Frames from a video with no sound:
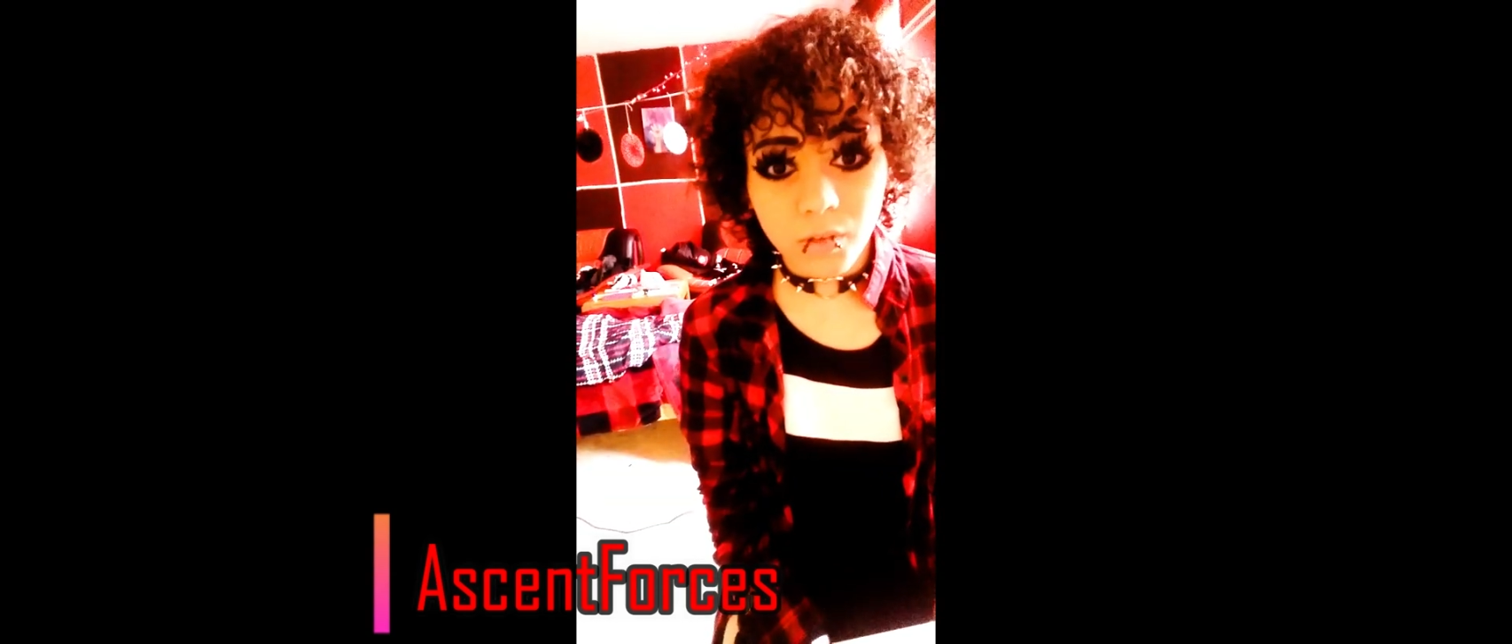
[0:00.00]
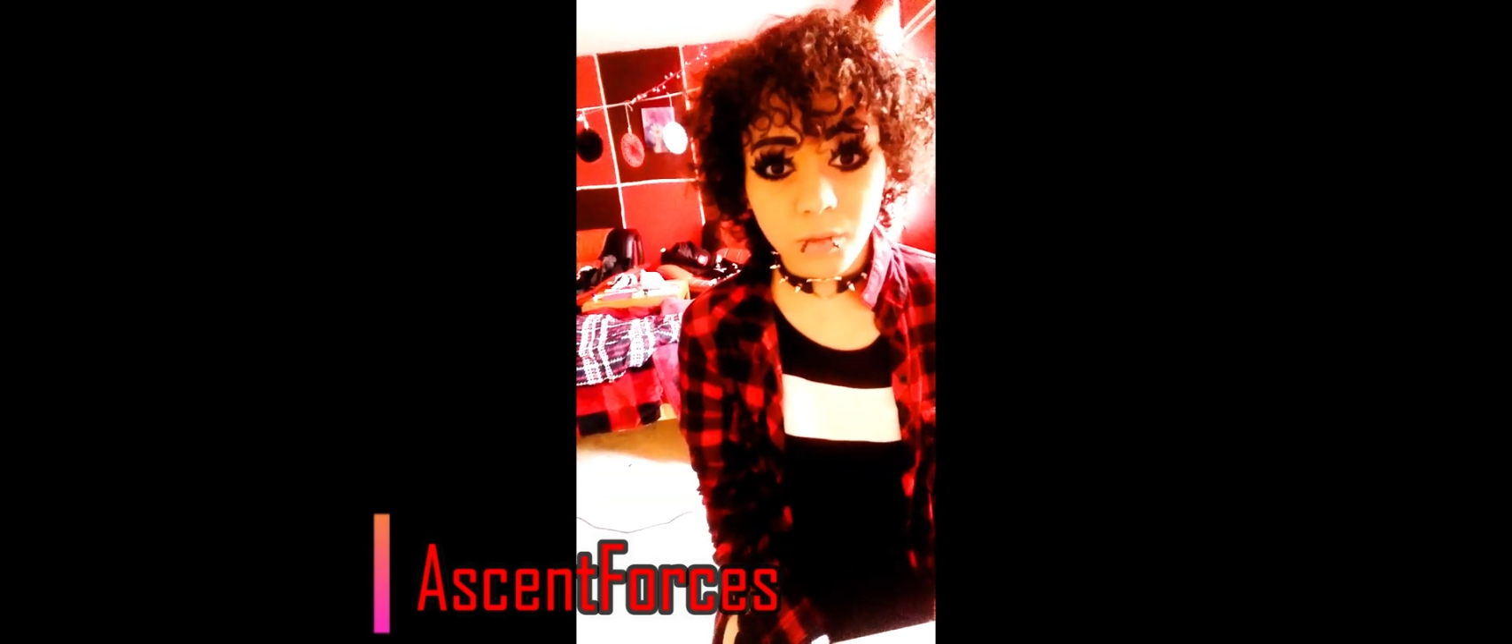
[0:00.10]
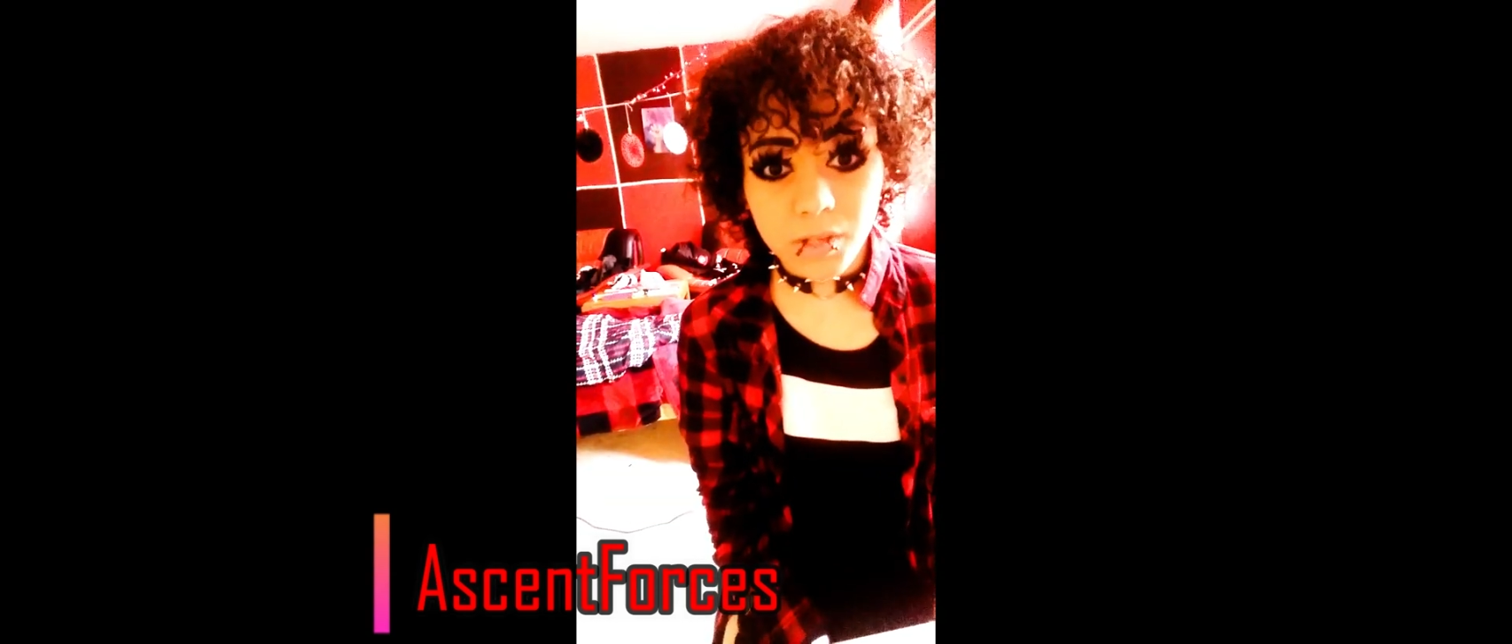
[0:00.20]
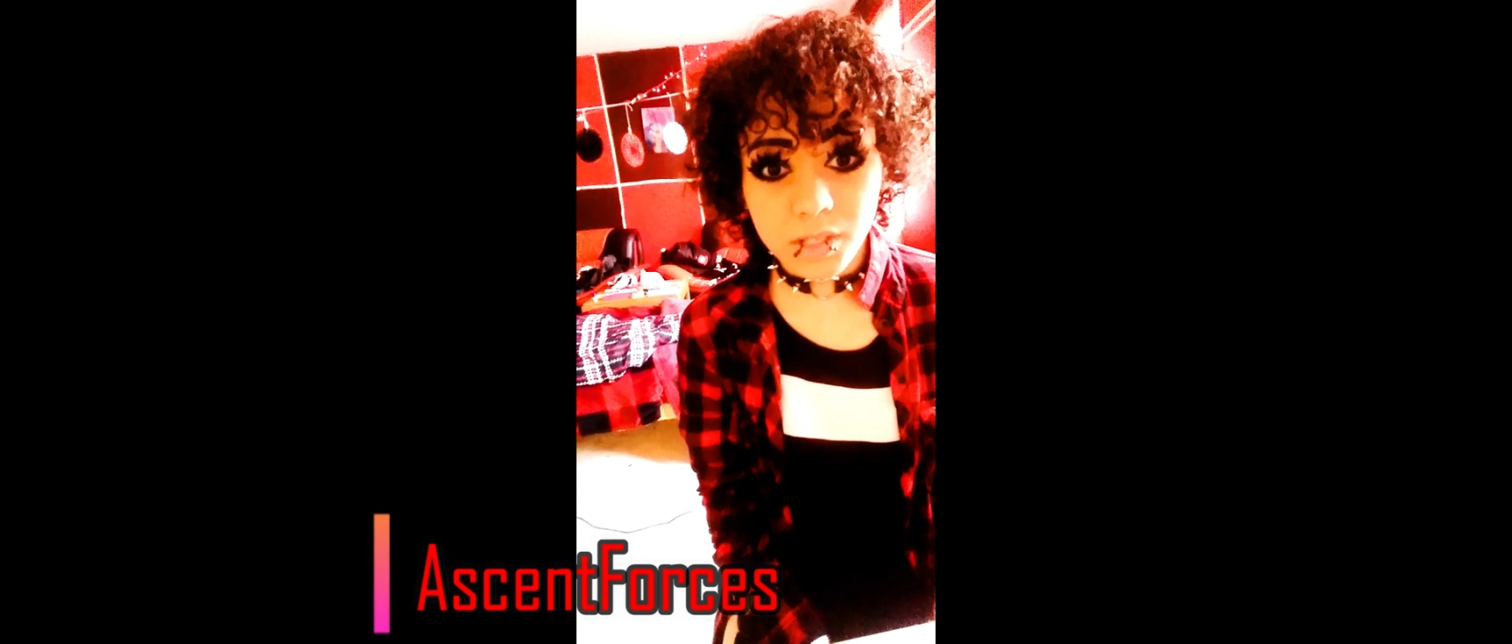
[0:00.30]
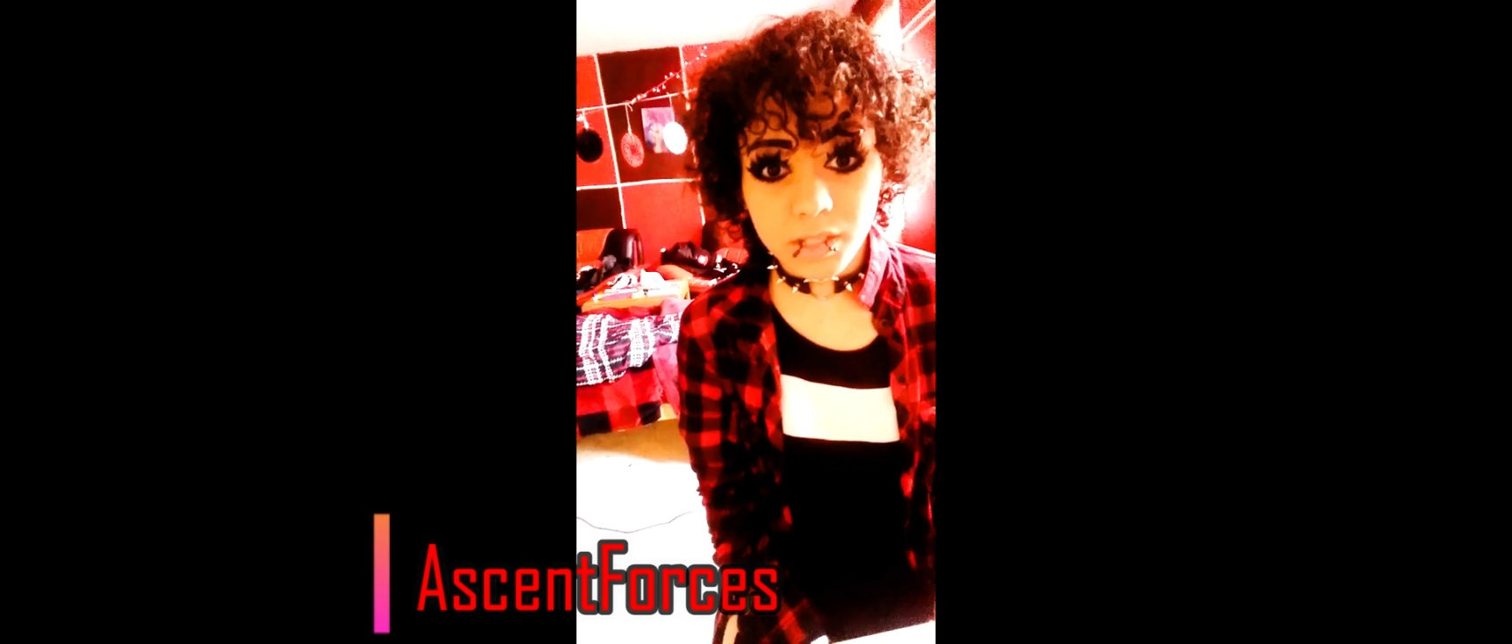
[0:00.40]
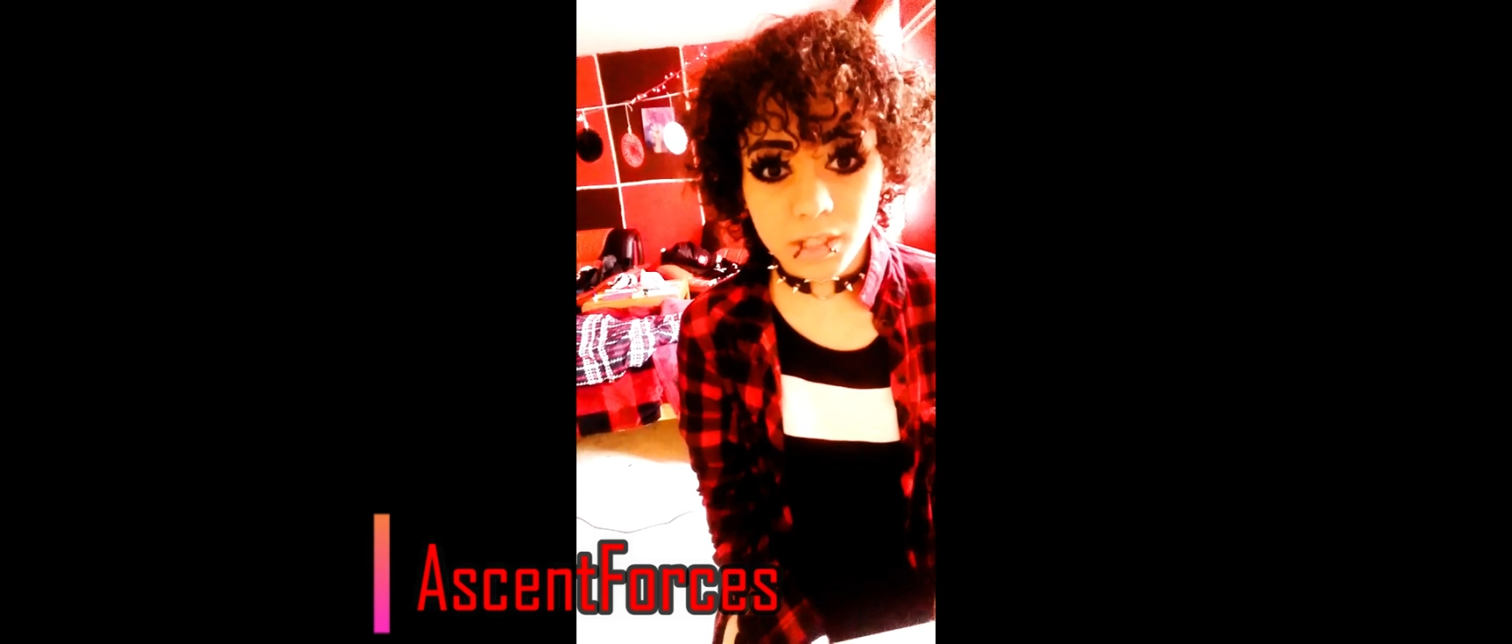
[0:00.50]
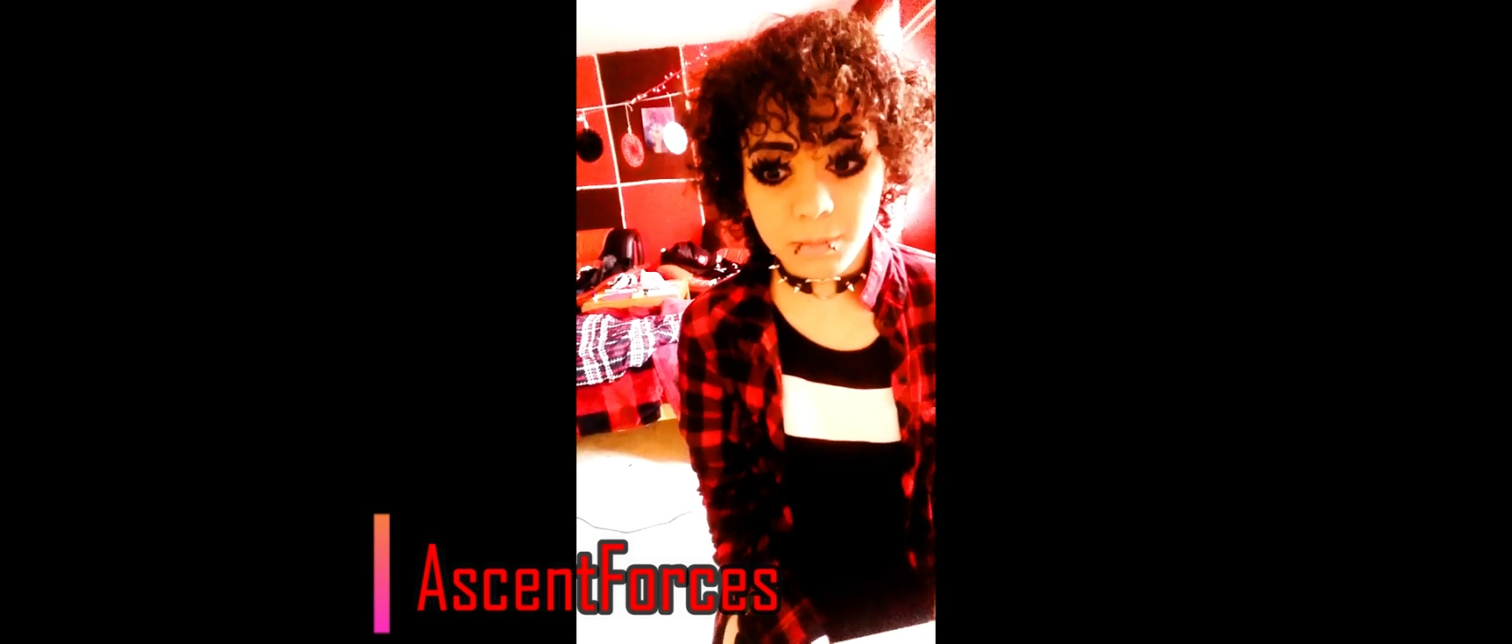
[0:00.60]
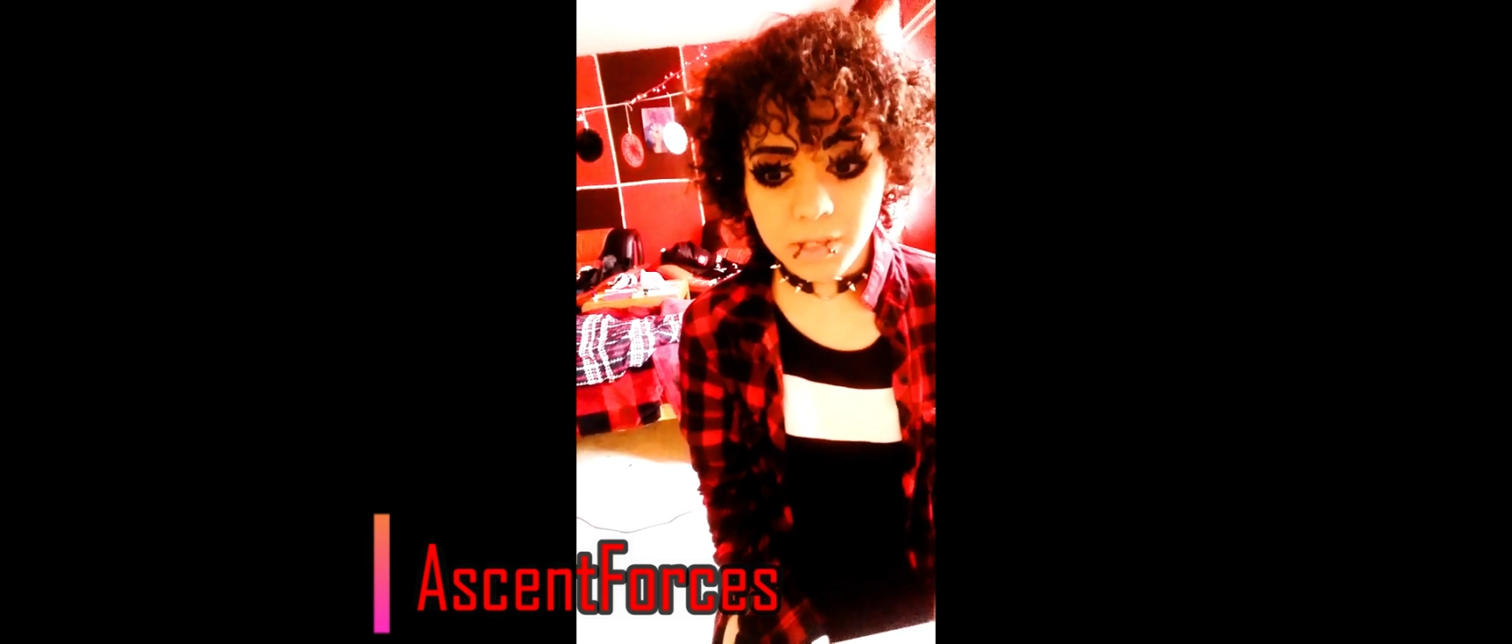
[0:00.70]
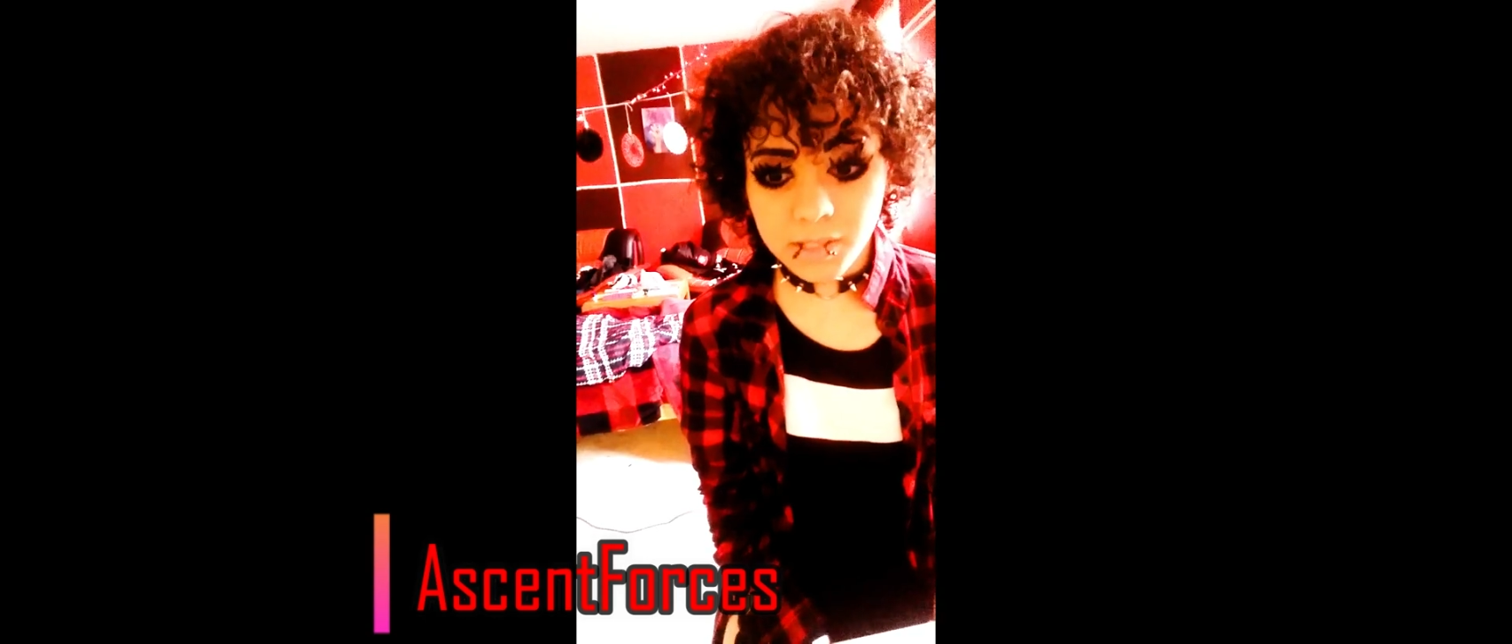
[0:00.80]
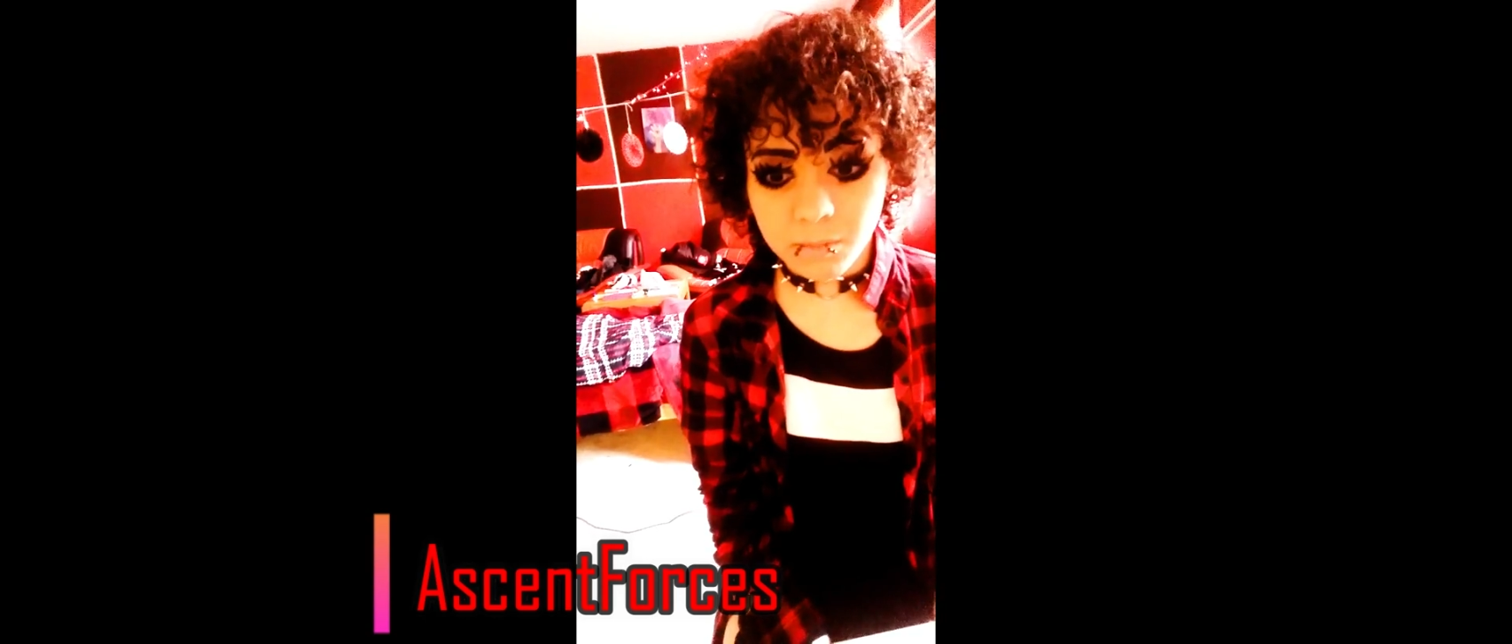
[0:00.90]
focus on
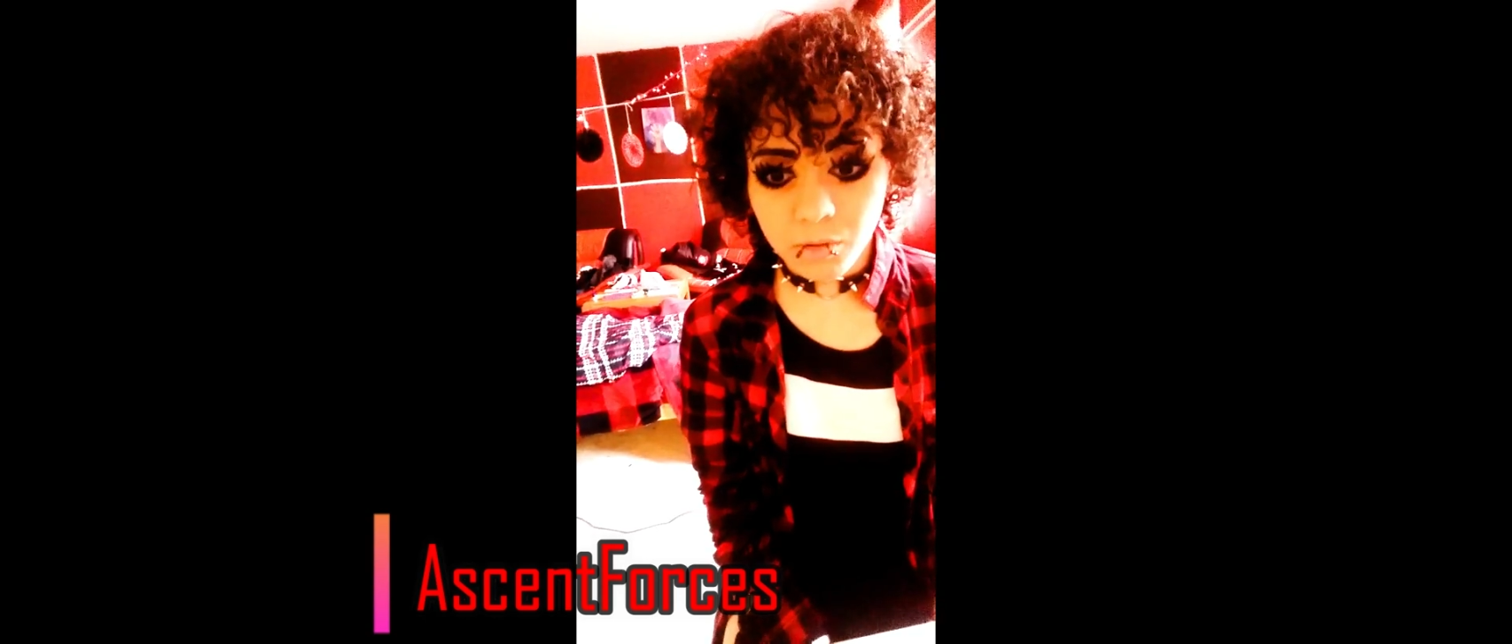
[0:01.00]
them as a